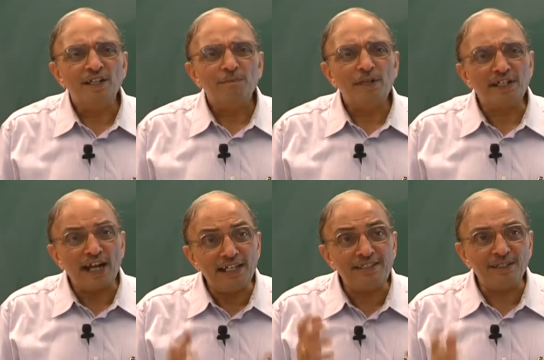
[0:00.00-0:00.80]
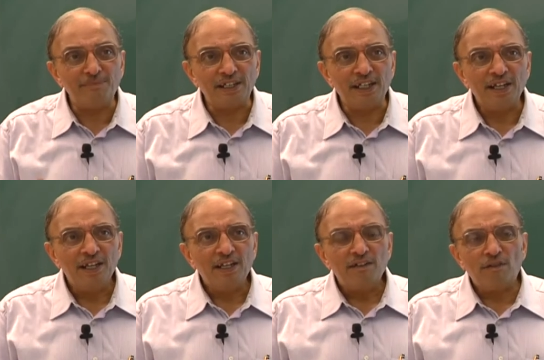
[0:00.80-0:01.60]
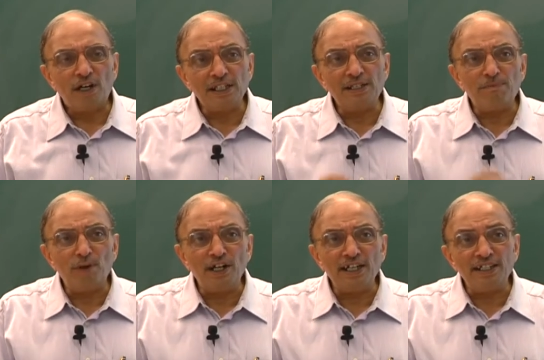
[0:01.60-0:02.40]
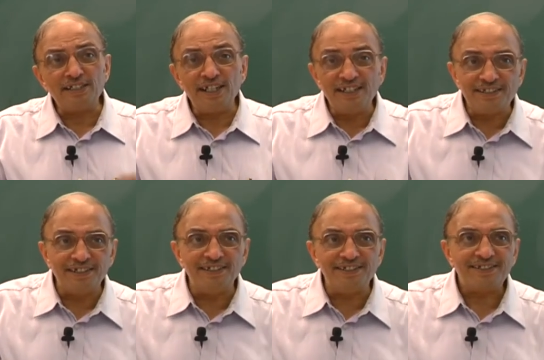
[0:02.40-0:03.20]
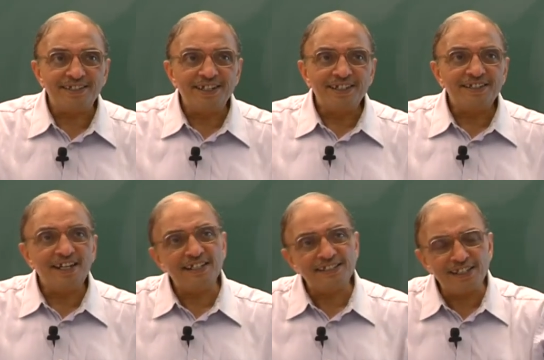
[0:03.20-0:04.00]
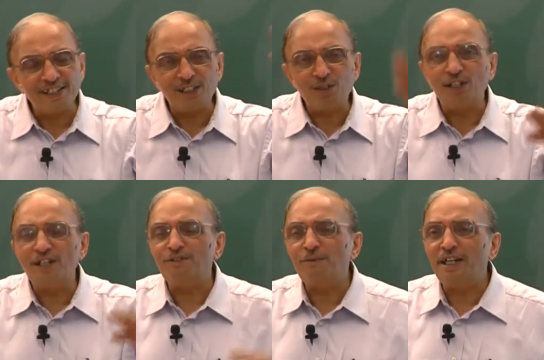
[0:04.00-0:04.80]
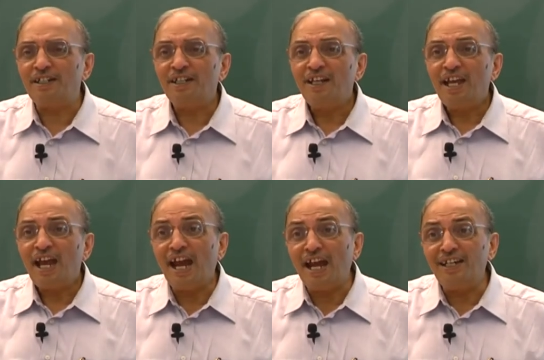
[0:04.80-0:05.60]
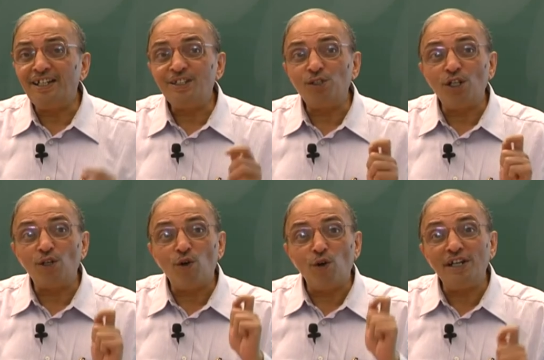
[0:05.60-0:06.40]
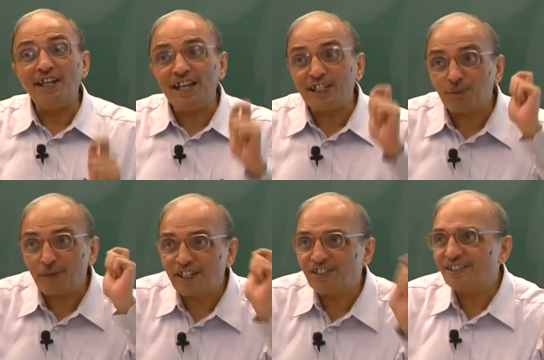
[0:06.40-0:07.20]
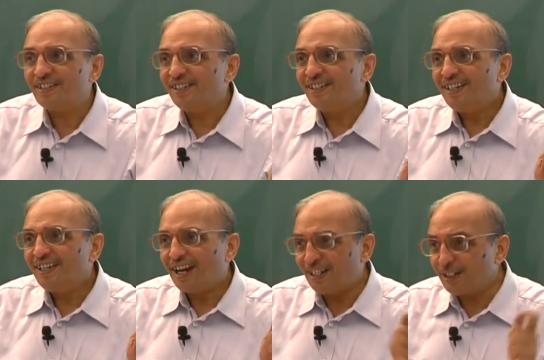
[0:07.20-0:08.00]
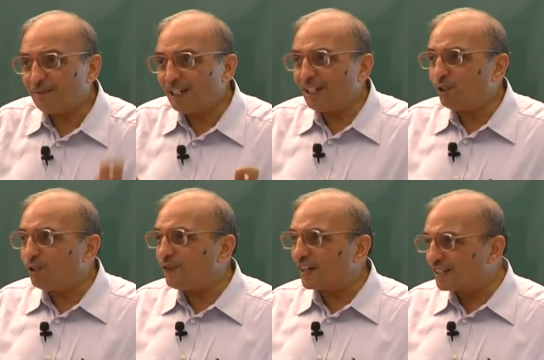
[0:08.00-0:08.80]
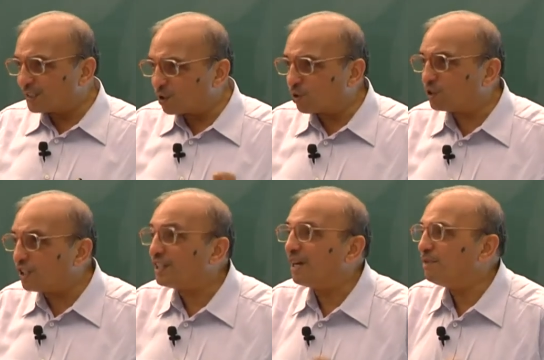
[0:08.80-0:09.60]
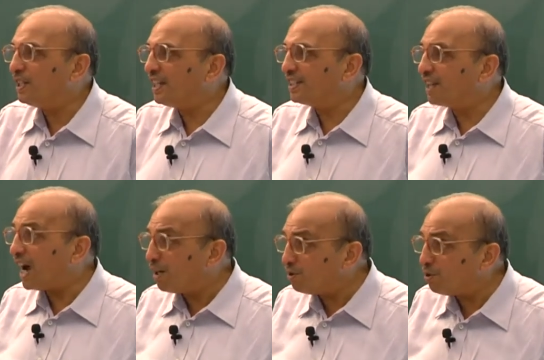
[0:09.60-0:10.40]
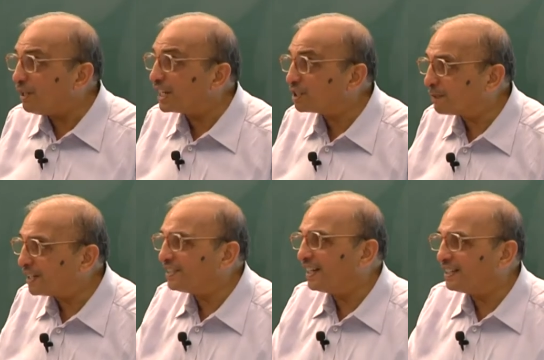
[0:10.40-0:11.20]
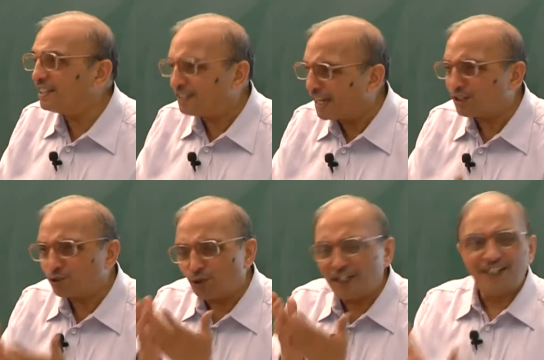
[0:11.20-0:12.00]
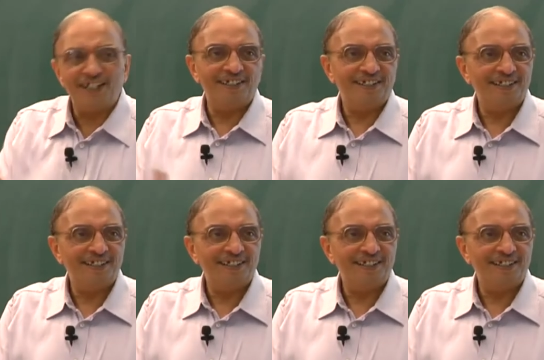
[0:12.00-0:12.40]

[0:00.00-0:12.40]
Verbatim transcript: but write something. What is important is the incidents, the lesson that you learn from it, and your own expression. Ultimately, don't forget the course on communication. How you express that, it's like storytelling.